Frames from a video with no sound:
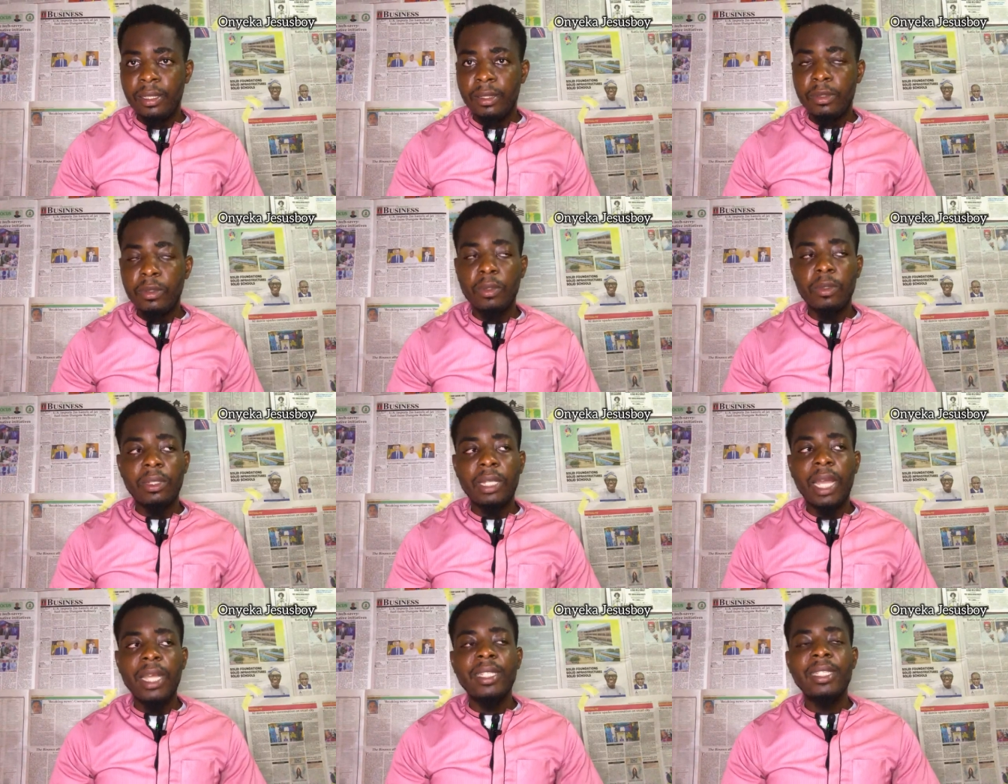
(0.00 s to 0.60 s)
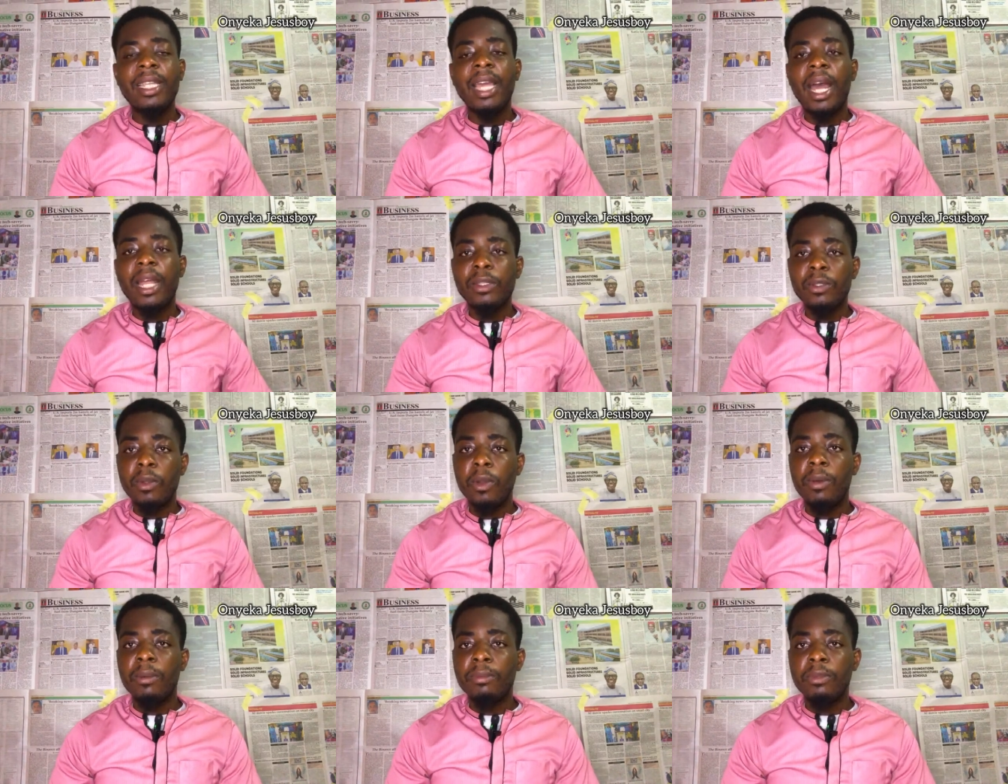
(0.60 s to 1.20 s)
So that is the
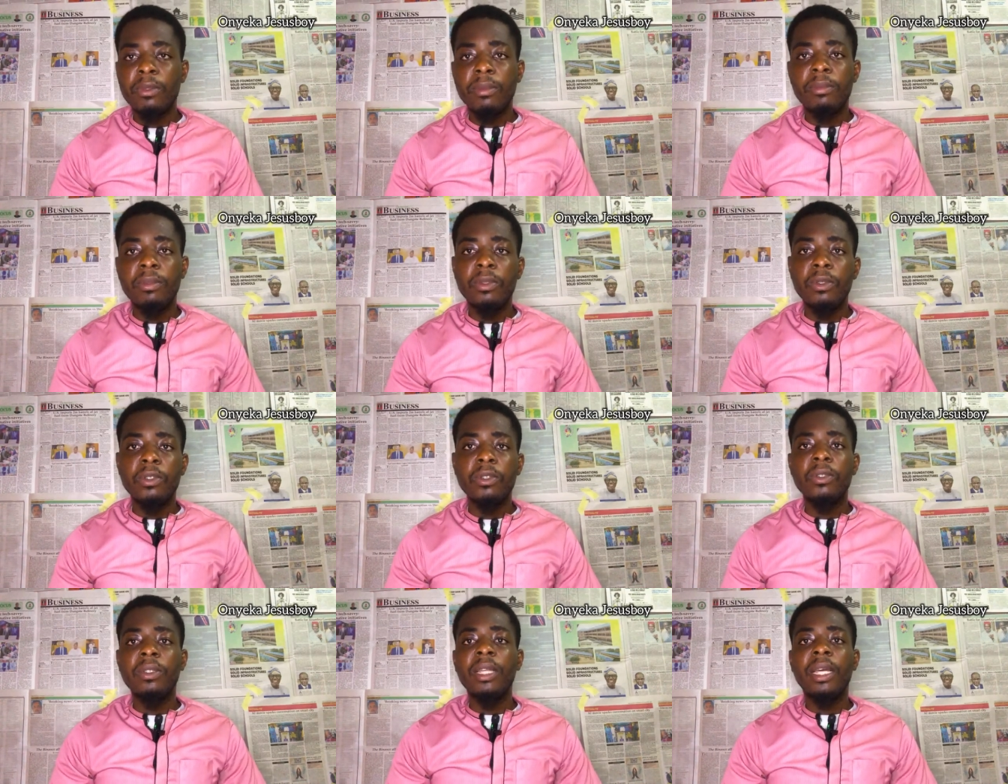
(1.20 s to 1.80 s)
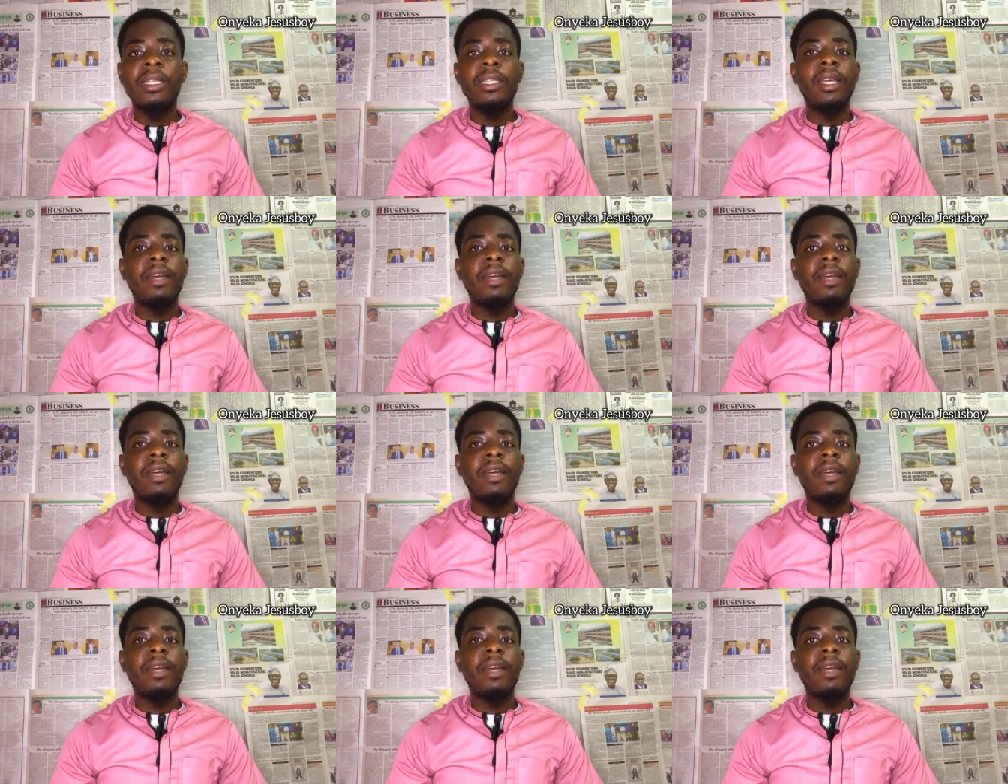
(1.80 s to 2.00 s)
outcome to show that